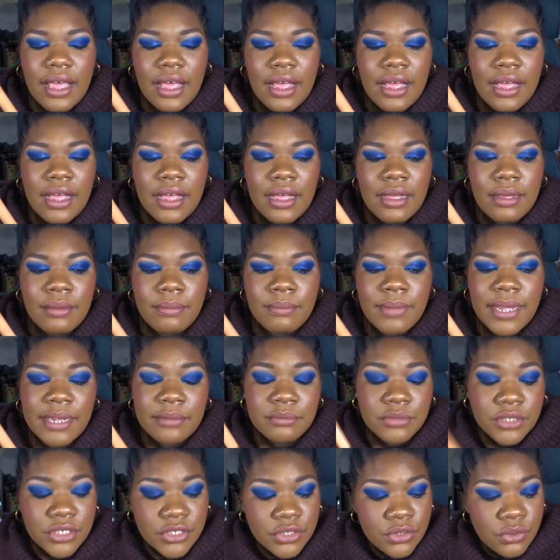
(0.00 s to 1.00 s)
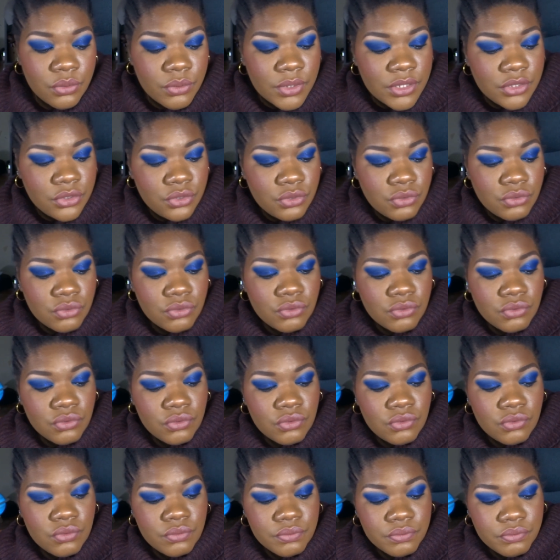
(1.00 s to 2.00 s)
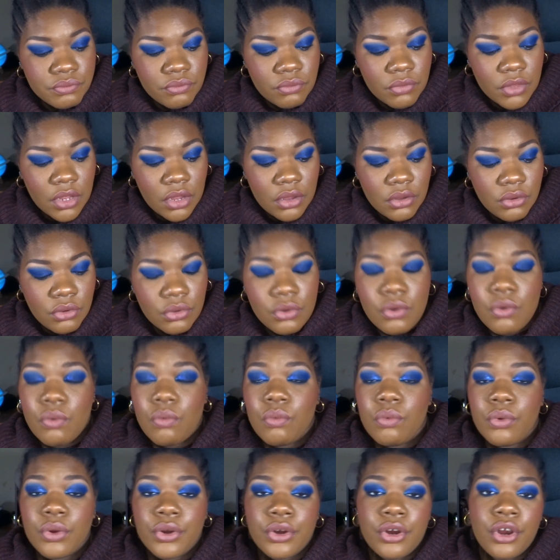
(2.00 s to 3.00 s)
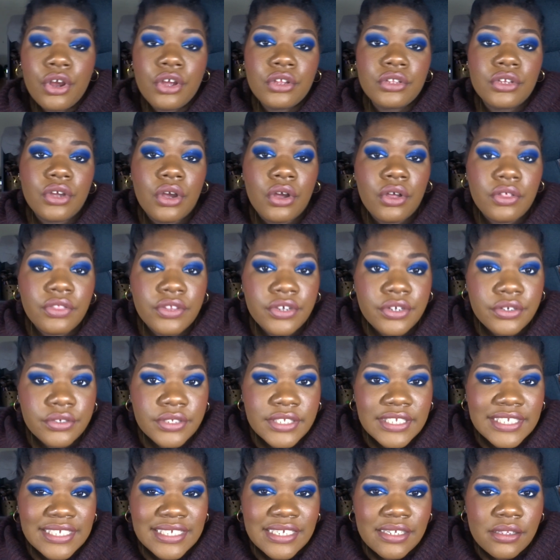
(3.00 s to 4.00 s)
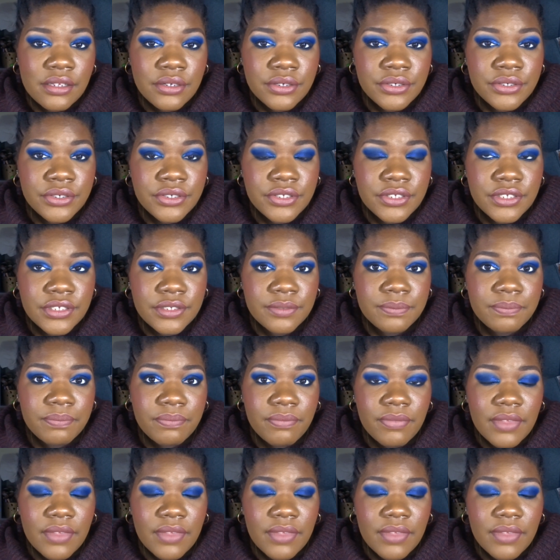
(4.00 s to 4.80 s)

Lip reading: I'm just going to, work on other concealers,